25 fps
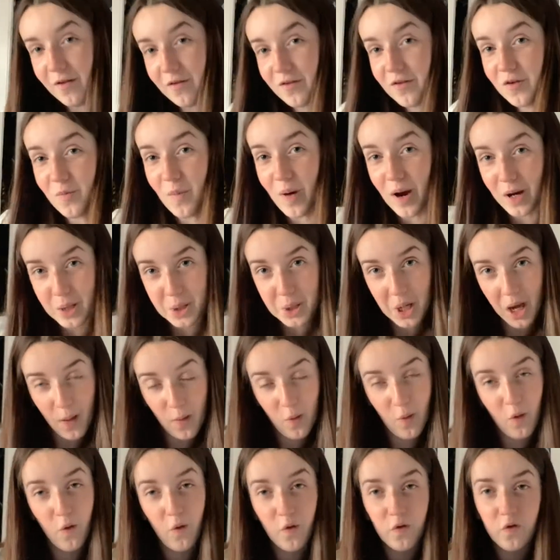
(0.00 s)
to my
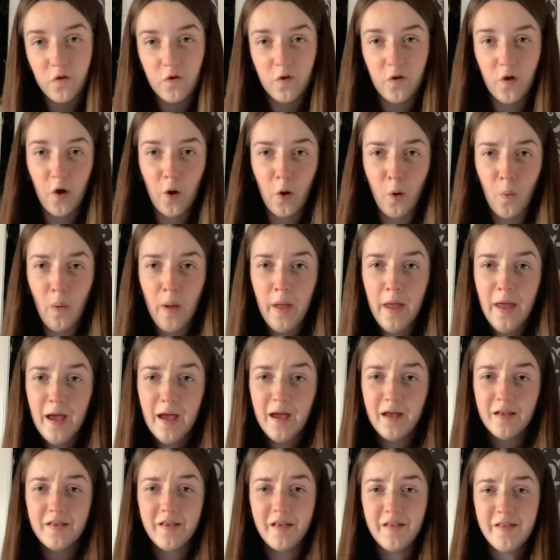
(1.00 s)
channel. So
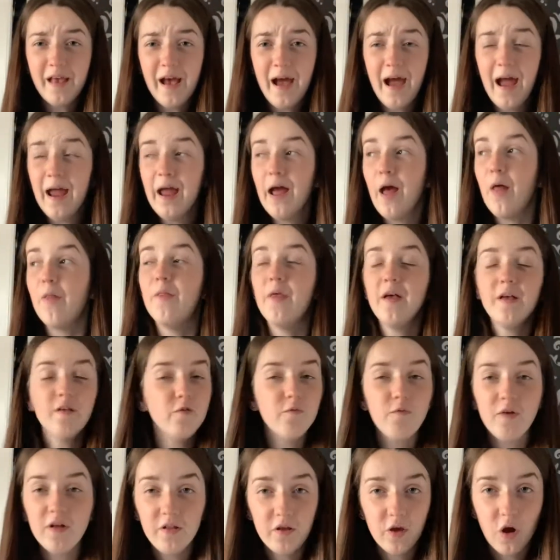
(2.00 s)
today,
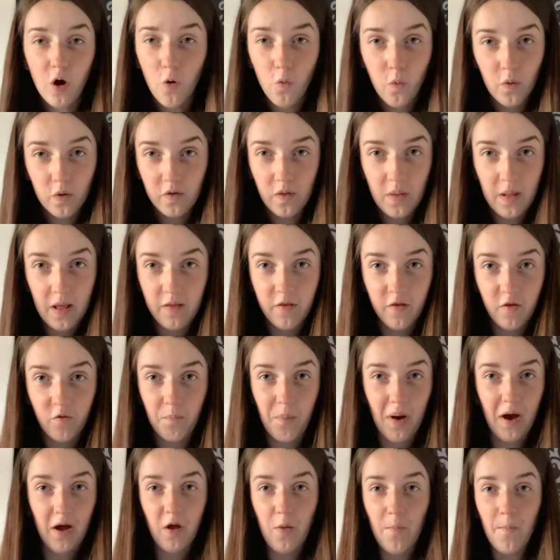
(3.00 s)
this video wasn't
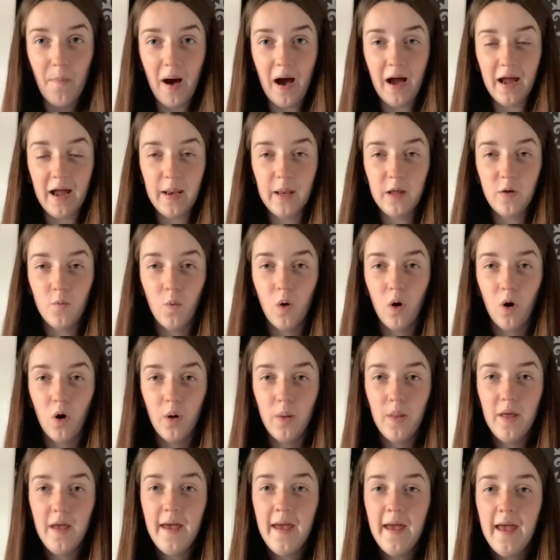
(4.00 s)
inspired by
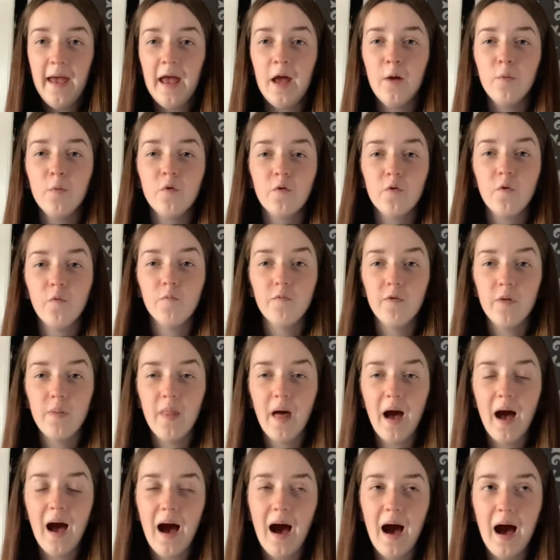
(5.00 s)
anyone. It was something
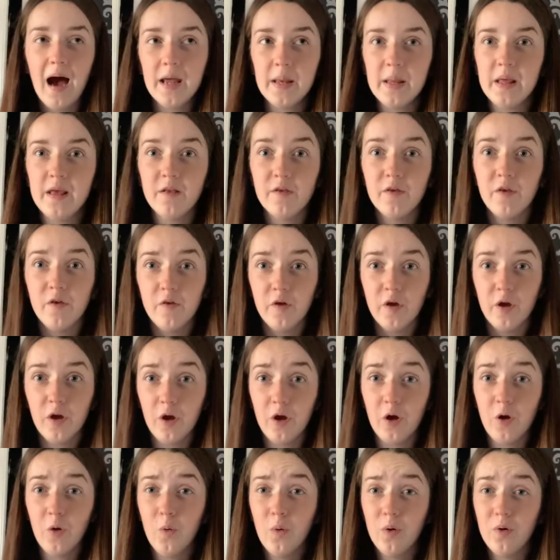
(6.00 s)
that I need to
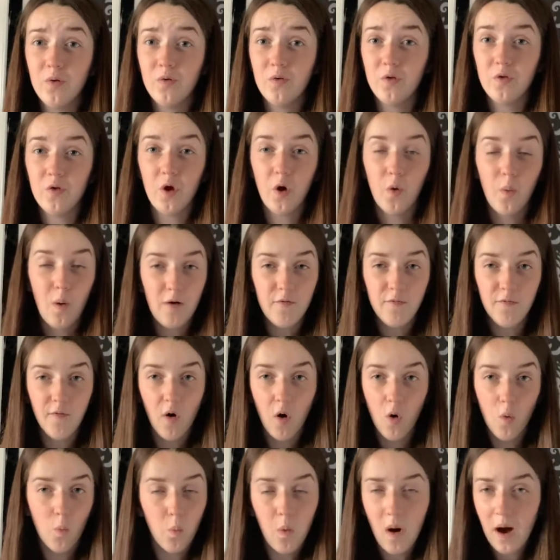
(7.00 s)
do. So I
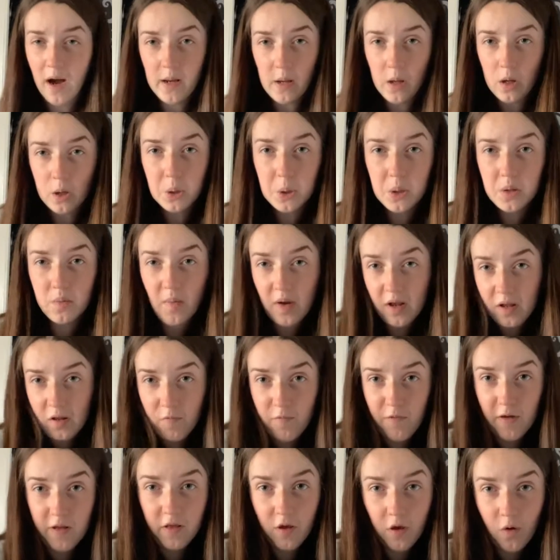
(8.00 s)
thought, why not just make a
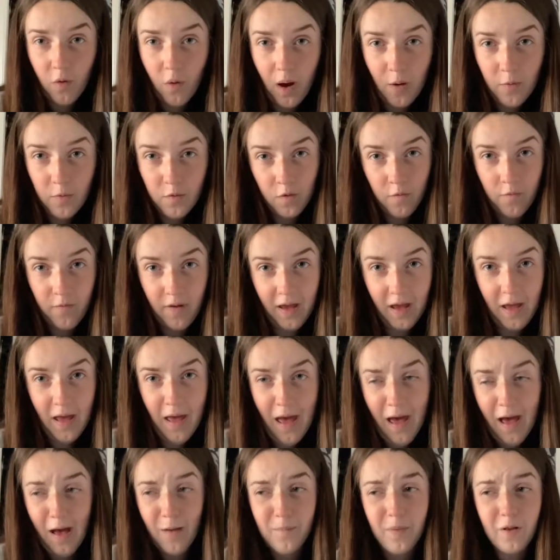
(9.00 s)
video out of it?
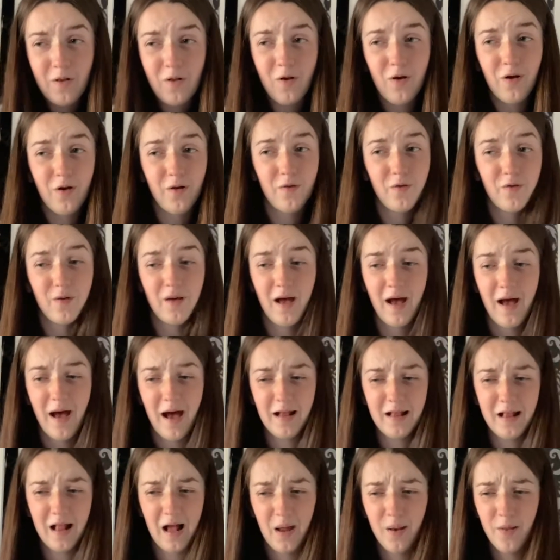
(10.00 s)
Because
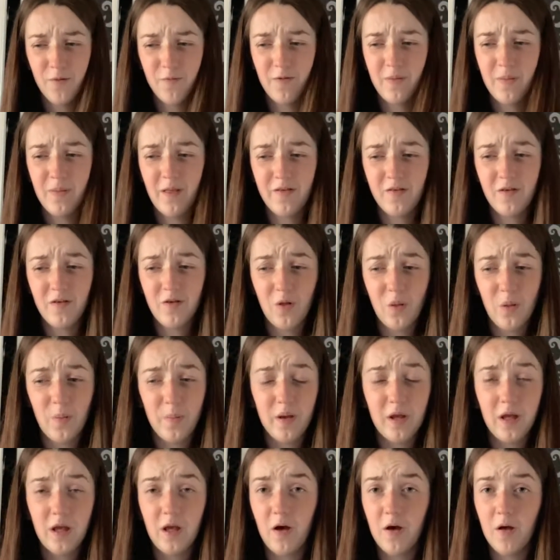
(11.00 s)
I kind of think this is going to
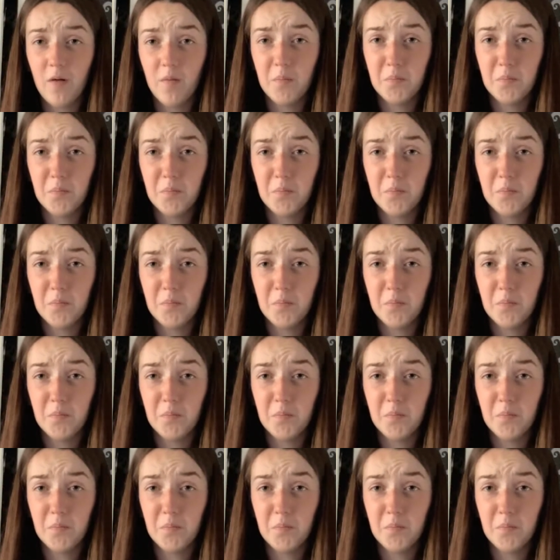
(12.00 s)
be